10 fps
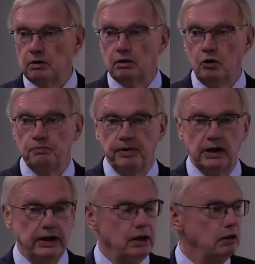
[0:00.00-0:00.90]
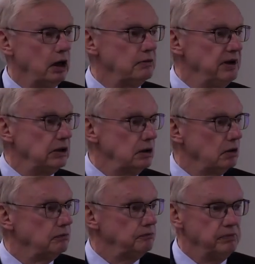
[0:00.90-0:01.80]
uh, openly
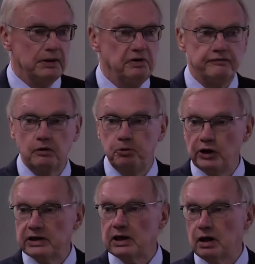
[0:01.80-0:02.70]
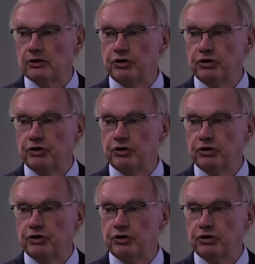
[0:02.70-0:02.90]
admitted, maybe for political